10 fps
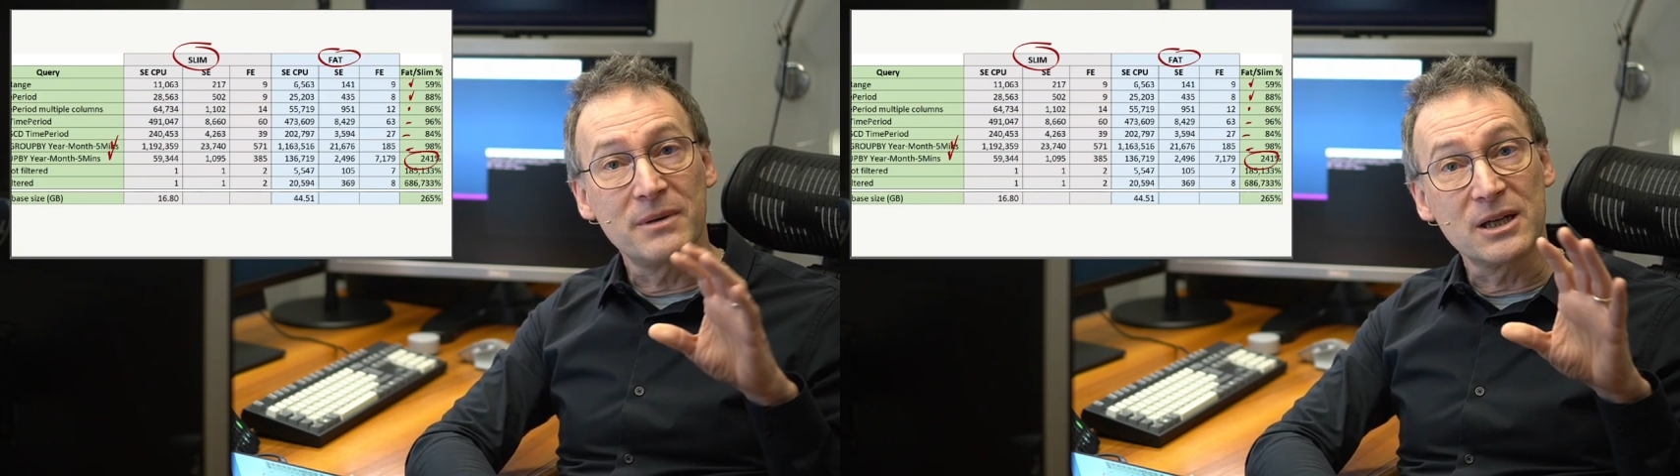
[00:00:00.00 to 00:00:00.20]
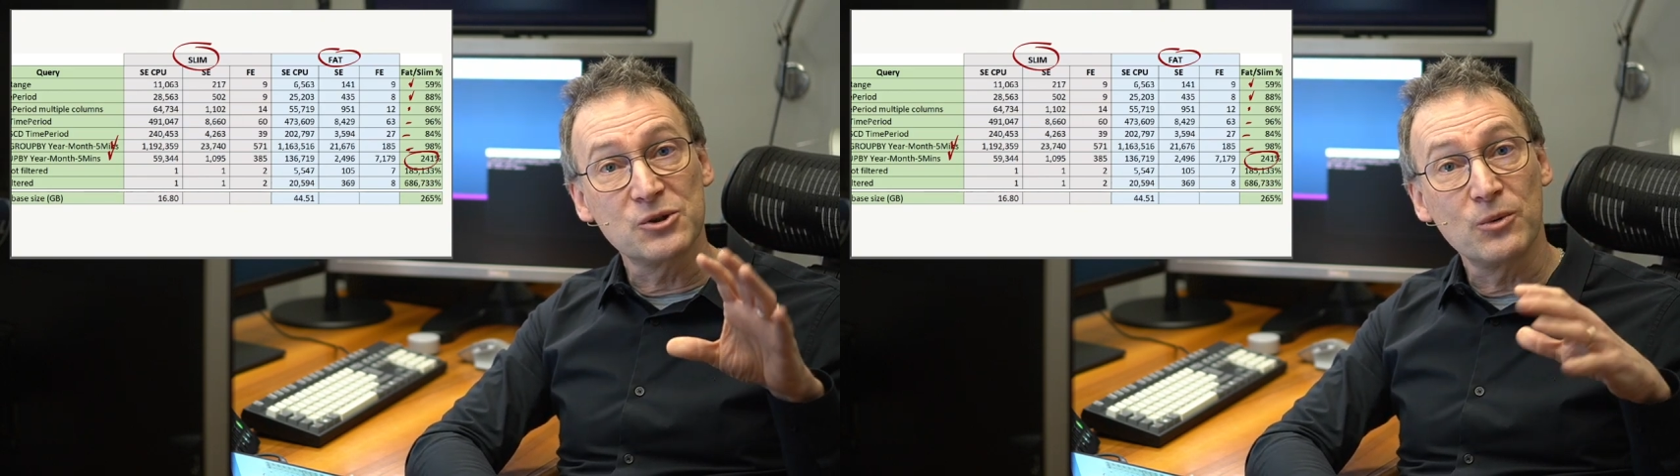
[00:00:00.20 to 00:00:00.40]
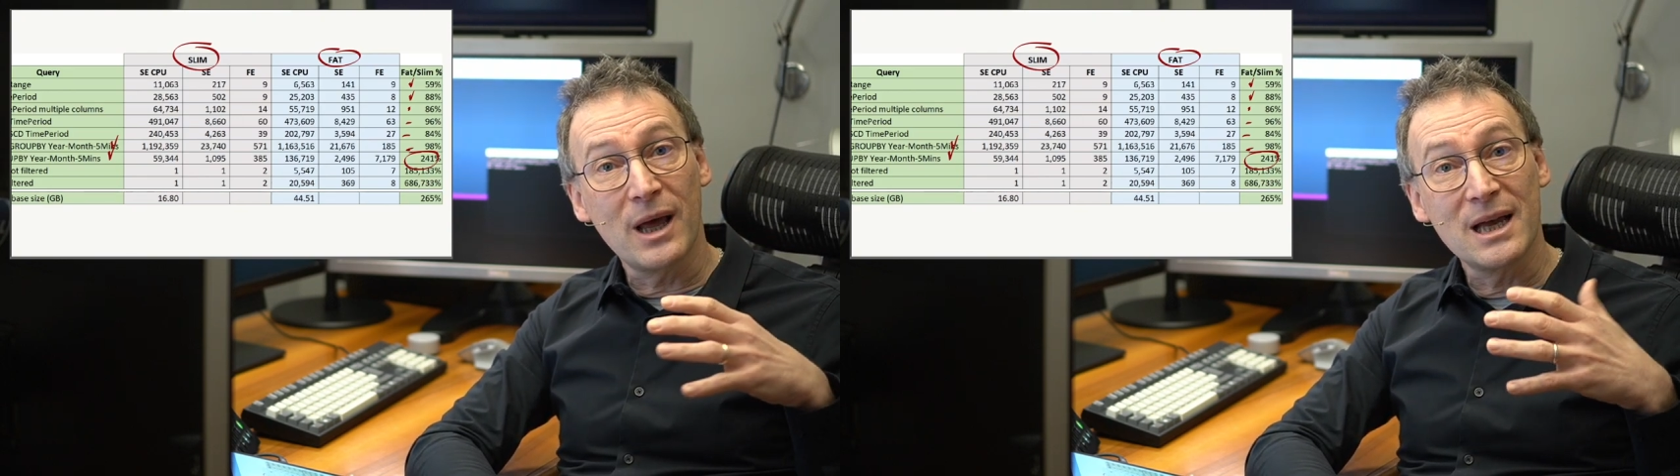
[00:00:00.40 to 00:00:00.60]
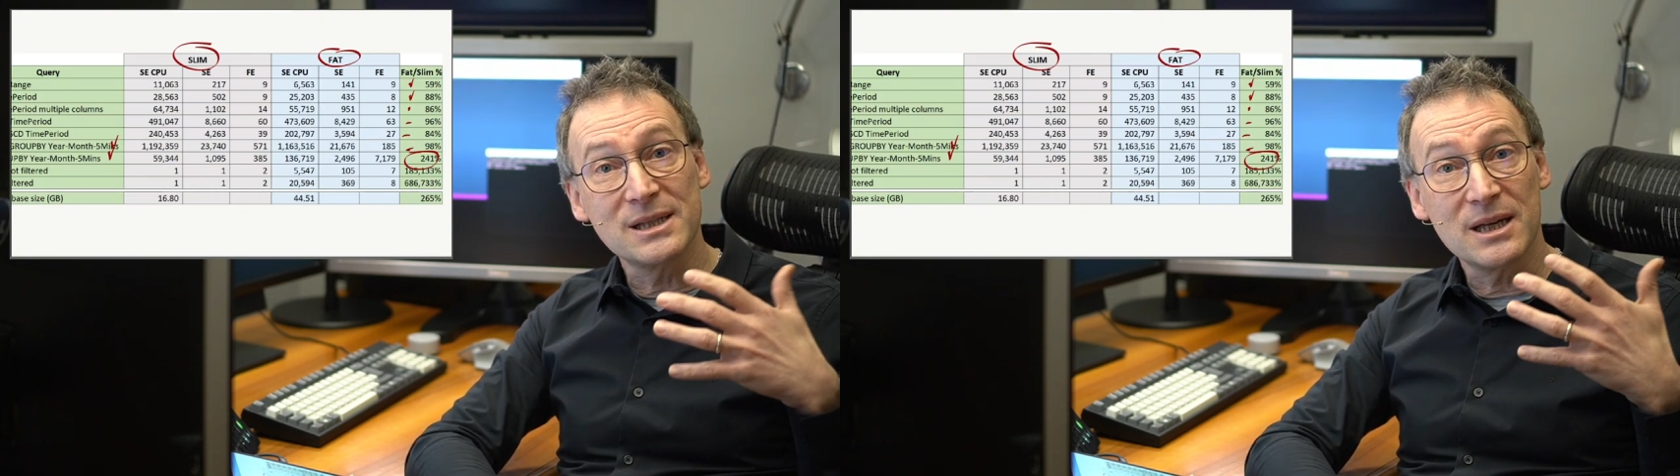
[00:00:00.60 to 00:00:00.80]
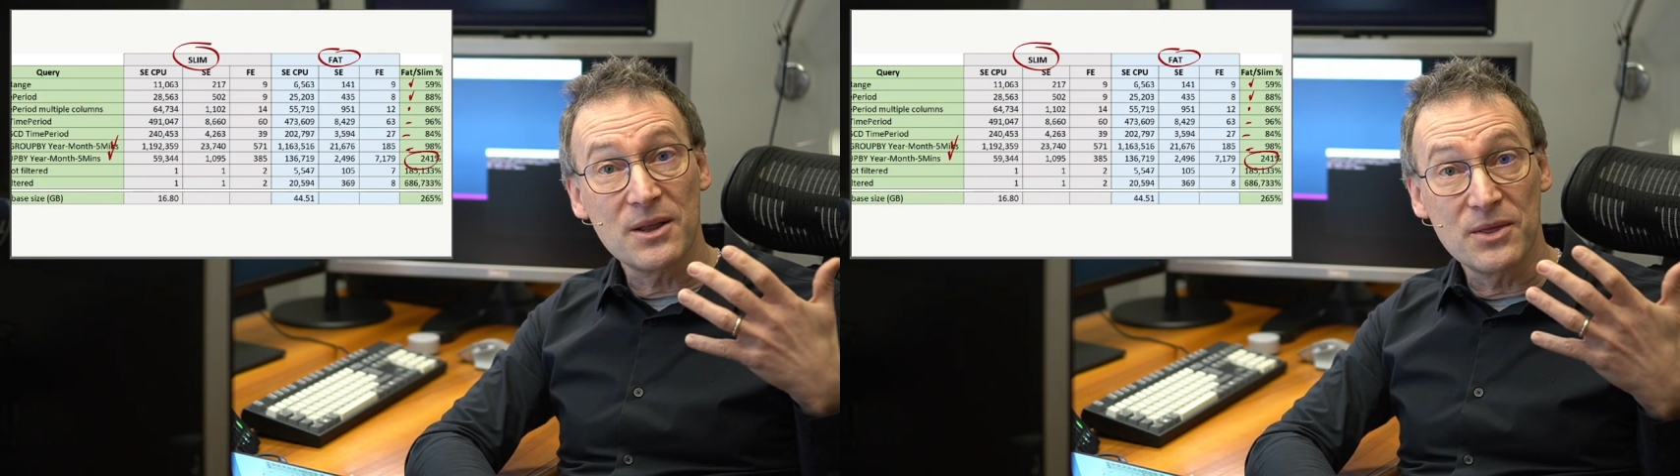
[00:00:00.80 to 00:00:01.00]
But as soon
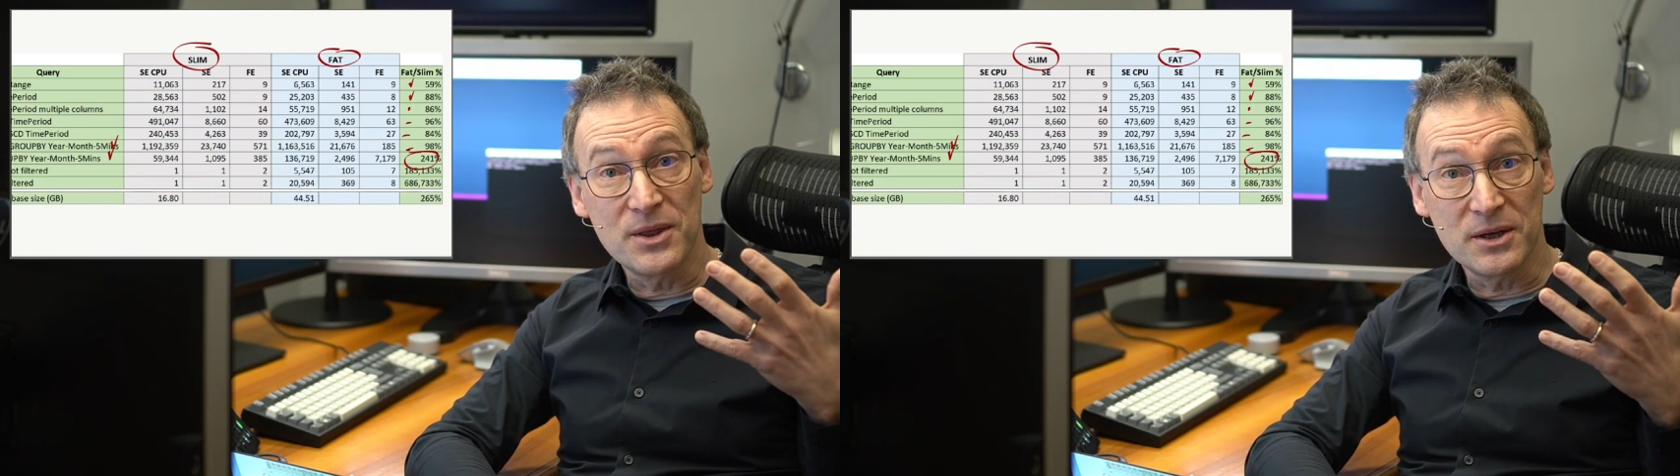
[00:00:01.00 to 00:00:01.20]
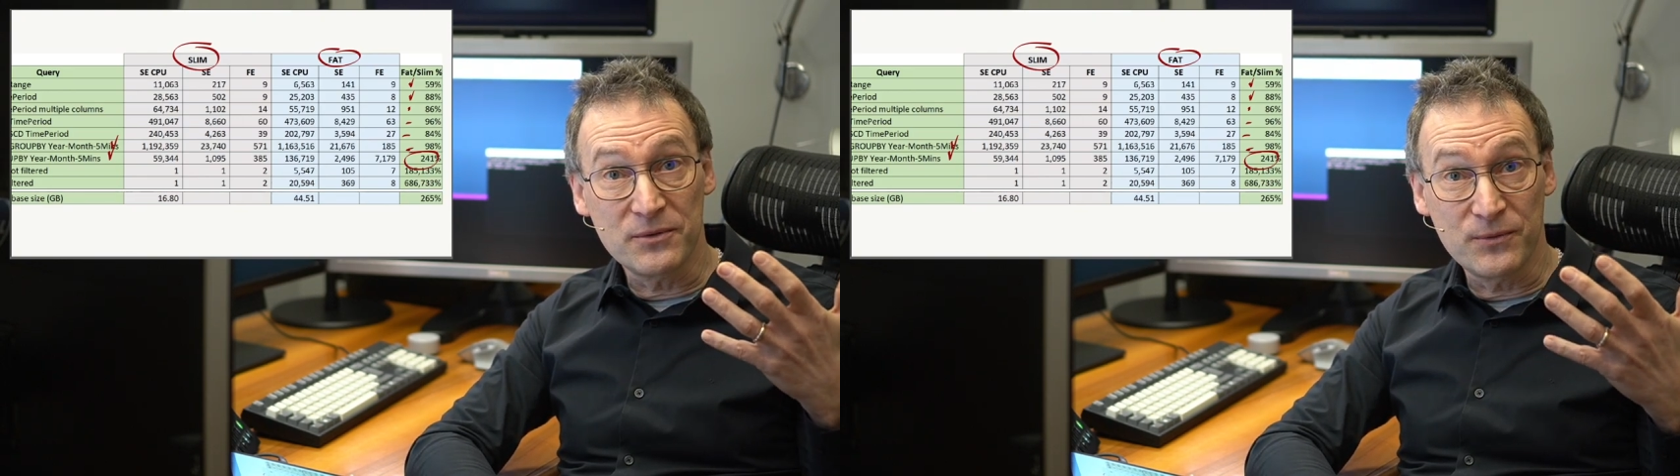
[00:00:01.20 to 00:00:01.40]
as the